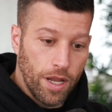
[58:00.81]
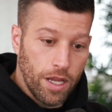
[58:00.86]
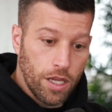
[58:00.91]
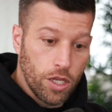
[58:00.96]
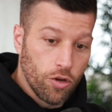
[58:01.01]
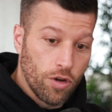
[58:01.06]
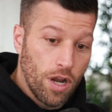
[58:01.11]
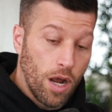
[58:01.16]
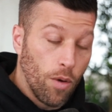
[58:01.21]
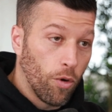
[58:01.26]
be like,
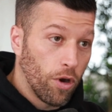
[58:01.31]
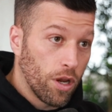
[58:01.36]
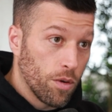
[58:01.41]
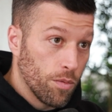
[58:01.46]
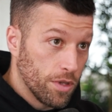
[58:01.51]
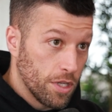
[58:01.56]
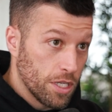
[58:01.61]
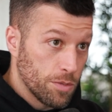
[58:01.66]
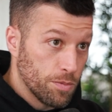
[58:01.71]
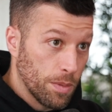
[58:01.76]
you're not working
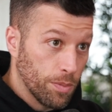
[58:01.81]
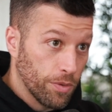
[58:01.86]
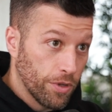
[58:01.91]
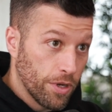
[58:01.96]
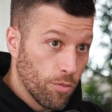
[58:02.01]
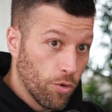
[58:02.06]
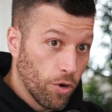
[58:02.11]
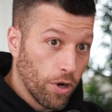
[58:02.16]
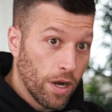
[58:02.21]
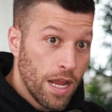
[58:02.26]
with these people
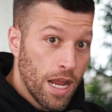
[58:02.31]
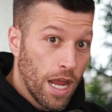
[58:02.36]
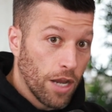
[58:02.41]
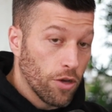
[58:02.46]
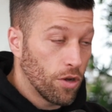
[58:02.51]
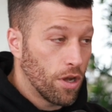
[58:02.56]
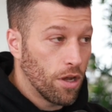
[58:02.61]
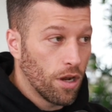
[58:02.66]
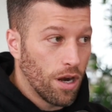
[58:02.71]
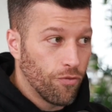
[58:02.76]
anymore.
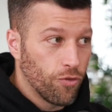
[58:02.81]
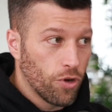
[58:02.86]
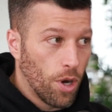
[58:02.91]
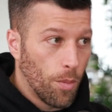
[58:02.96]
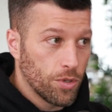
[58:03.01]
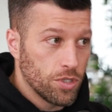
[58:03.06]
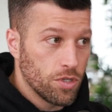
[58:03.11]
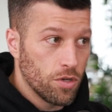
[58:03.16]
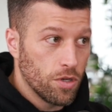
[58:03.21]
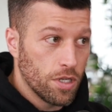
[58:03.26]
And you'll cut off your
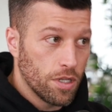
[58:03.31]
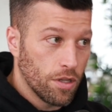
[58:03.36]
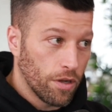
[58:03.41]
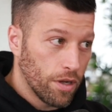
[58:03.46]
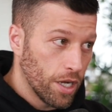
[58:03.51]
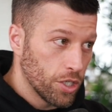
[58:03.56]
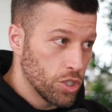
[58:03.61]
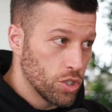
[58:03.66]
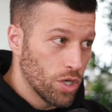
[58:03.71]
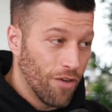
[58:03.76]
opportunity. They'll
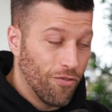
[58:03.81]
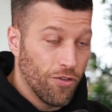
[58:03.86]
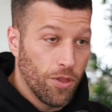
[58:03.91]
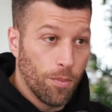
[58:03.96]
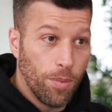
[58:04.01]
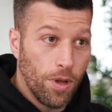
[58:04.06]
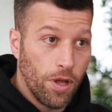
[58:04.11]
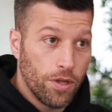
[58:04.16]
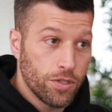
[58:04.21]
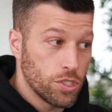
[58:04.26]
cut you off of the
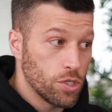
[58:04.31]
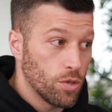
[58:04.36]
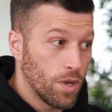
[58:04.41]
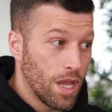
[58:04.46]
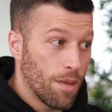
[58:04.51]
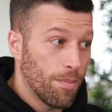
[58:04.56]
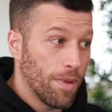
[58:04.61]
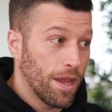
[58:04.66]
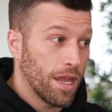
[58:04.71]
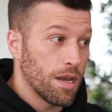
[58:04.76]
ball so you
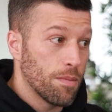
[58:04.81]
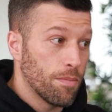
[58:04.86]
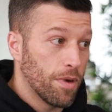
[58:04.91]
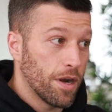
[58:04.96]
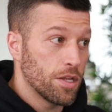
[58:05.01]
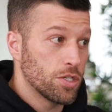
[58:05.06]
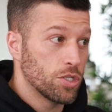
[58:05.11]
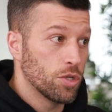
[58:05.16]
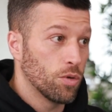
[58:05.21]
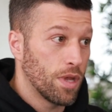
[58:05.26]
can't make any
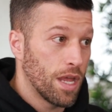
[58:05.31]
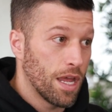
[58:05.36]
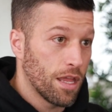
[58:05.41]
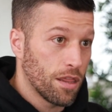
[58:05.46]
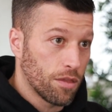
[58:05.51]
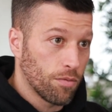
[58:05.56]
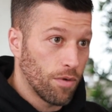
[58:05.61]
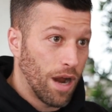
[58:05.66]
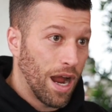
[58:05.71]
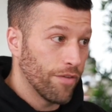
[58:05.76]
money, so you can't
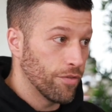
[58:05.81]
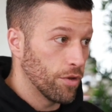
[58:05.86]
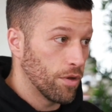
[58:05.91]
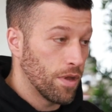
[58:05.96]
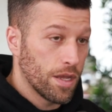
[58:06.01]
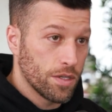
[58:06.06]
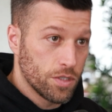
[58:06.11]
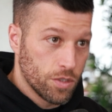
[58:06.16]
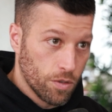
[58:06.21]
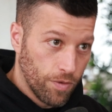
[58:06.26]
thrive, you
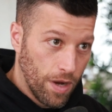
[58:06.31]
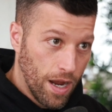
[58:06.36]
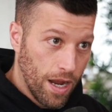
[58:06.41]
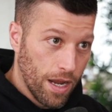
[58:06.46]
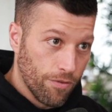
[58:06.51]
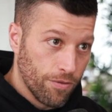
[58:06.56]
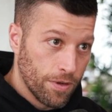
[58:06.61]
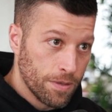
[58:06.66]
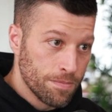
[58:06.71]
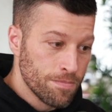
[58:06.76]
can't
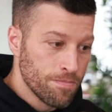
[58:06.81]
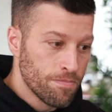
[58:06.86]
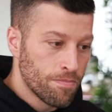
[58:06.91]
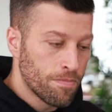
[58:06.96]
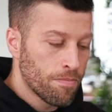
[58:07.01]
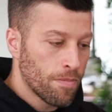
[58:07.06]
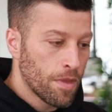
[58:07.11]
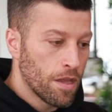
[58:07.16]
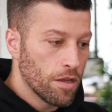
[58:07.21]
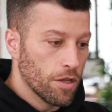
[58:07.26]
survive.
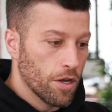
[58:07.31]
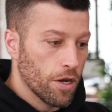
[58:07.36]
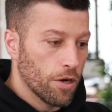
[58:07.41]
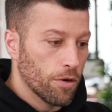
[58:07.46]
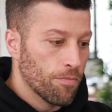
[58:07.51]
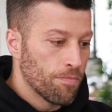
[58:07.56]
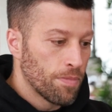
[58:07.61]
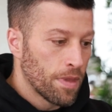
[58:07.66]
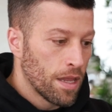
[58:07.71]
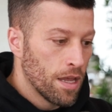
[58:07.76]
You
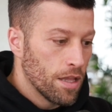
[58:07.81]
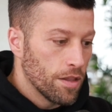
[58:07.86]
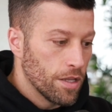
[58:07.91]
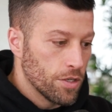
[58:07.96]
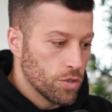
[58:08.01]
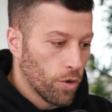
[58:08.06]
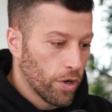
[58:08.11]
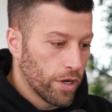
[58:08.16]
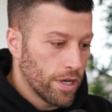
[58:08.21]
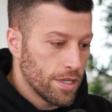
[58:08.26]
know,
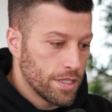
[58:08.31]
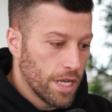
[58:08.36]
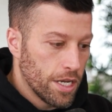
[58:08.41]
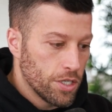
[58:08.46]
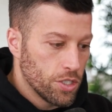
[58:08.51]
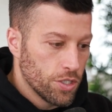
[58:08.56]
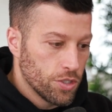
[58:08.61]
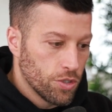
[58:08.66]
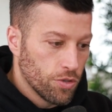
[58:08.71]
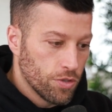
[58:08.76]
these
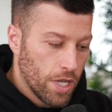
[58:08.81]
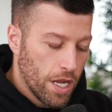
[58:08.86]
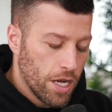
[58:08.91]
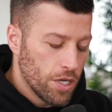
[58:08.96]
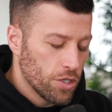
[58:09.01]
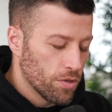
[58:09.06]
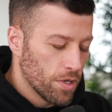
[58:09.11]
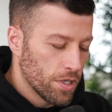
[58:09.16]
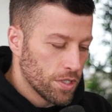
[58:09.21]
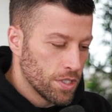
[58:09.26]
organizations are
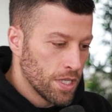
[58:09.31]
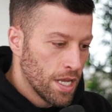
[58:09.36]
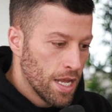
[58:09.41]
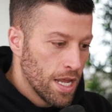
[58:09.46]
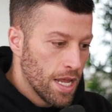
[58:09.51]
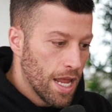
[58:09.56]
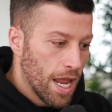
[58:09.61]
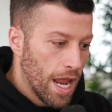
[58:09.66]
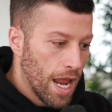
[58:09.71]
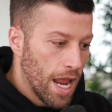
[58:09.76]
dangerous,
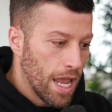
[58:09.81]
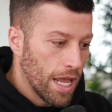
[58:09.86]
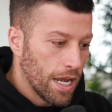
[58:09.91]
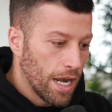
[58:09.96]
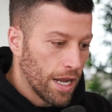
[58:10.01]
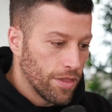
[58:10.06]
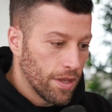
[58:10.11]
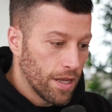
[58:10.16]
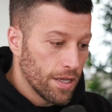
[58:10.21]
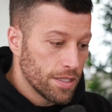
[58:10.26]

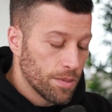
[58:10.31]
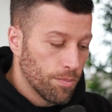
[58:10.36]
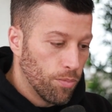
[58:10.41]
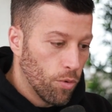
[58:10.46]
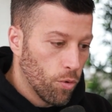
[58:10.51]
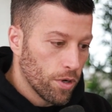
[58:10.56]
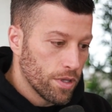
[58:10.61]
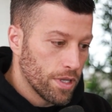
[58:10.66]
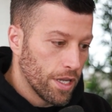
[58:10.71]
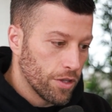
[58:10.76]
and I think it's
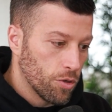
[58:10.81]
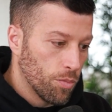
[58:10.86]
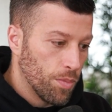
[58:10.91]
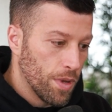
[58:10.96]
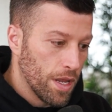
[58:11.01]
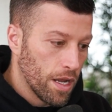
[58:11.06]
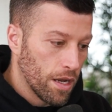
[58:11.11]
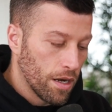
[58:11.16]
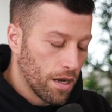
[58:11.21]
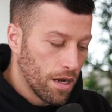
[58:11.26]
important that they're
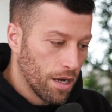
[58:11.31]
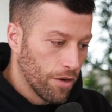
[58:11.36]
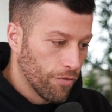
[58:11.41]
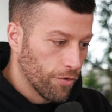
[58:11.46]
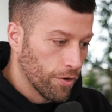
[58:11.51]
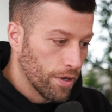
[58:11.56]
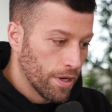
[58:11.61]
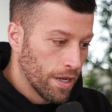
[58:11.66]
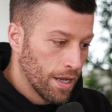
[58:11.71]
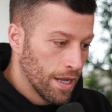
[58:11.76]
being
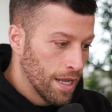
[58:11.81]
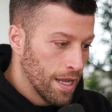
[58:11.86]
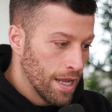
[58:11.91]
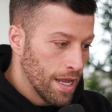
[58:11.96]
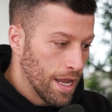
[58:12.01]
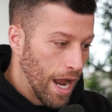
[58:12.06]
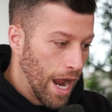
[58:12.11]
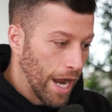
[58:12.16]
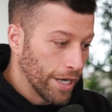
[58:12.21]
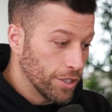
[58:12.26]
uncovered.
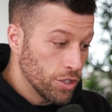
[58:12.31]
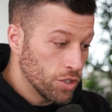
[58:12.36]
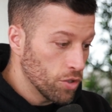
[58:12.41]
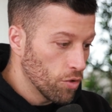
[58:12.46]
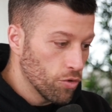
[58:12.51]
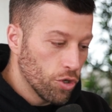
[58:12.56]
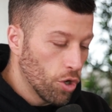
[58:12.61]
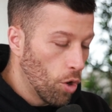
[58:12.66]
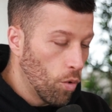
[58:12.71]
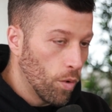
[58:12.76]
I just
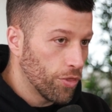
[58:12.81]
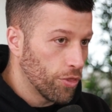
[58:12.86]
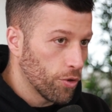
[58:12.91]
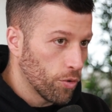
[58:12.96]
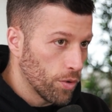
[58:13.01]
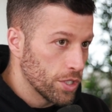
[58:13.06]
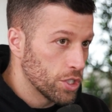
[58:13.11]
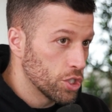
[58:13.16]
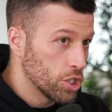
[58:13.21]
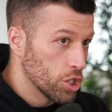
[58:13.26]
don't know what
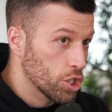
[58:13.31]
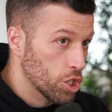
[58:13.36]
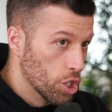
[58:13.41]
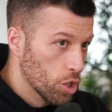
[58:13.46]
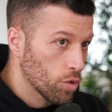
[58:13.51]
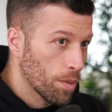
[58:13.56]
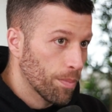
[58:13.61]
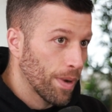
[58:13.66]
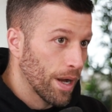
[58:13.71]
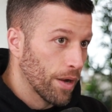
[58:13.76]
there is to
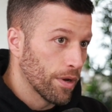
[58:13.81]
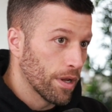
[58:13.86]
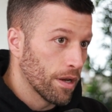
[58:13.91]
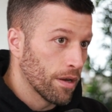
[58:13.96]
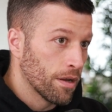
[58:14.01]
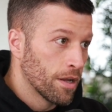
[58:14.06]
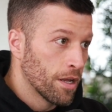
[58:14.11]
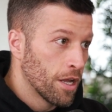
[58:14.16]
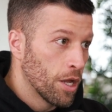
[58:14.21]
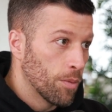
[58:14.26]
do about
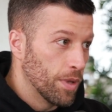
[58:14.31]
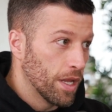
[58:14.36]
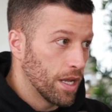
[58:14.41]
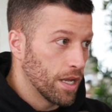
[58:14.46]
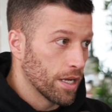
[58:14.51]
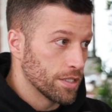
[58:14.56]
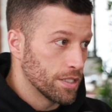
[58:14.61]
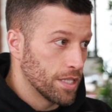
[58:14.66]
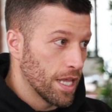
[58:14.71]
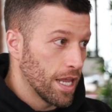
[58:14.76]
it,
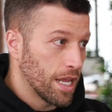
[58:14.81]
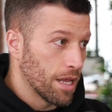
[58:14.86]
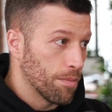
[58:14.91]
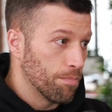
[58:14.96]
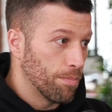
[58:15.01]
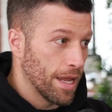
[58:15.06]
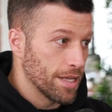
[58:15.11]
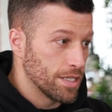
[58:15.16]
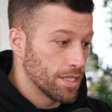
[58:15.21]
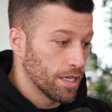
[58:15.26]
because they can
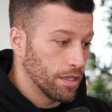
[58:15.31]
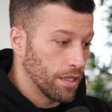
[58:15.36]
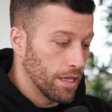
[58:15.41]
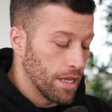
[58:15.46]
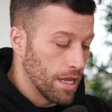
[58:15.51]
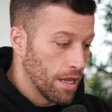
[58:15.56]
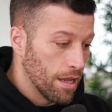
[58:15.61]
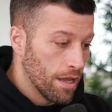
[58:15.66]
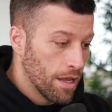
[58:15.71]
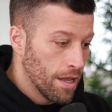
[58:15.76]

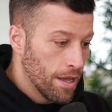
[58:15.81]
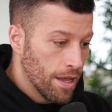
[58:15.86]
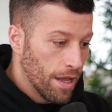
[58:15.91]
basically